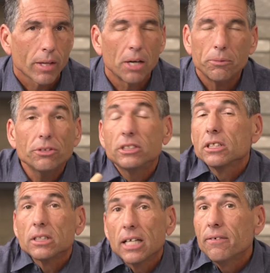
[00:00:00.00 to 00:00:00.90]
And we would
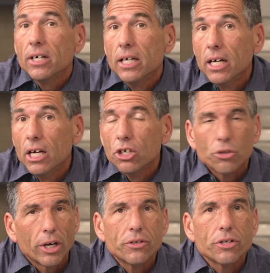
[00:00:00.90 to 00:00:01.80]
just love it,
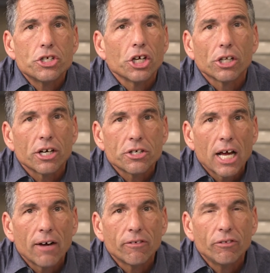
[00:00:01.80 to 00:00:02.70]
Chris and GLR
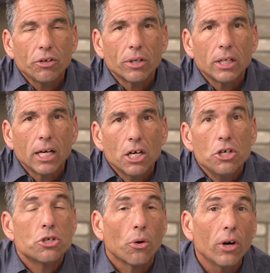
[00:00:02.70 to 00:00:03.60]
staff, if you would
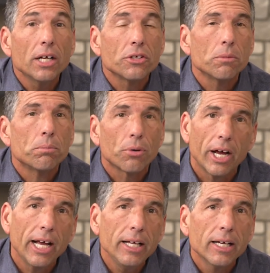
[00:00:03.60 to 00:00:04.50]
join us in
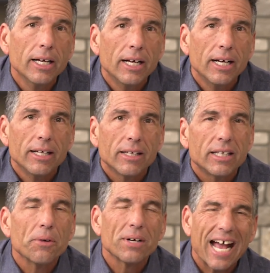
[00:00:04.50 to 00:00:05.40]
praying that
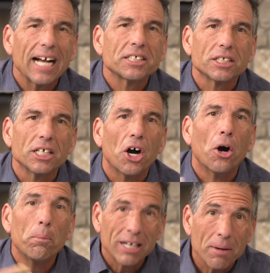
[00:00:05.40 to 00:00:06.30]
they would actually
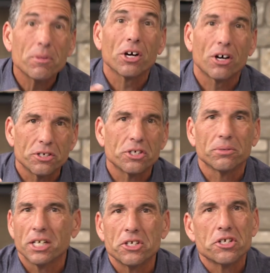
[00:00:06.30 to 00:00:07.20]
open up their hearts to a
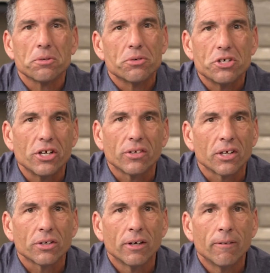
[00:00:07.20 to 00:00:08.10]
relationship with Jesus.